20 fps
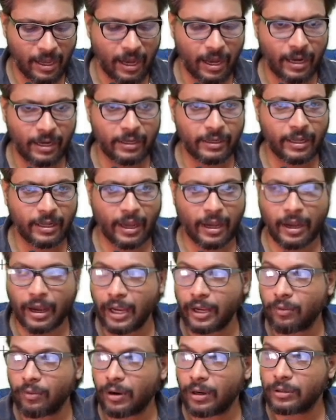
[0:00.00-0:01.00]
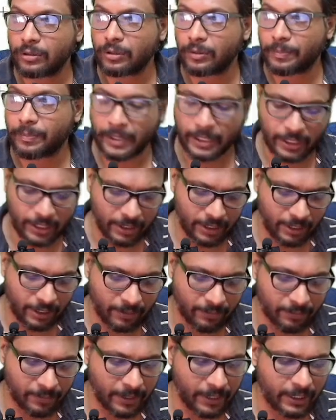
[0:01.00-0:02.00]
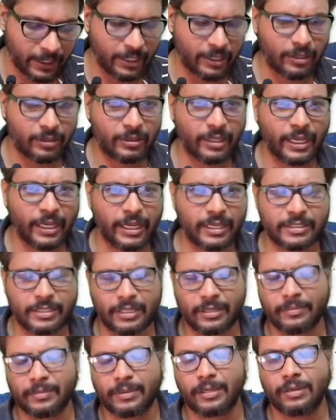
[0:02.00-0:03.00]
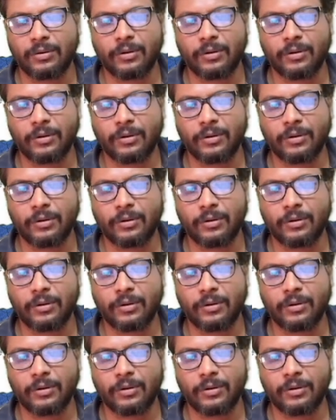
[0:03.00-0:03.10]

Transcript: and I want to print it in the HTML.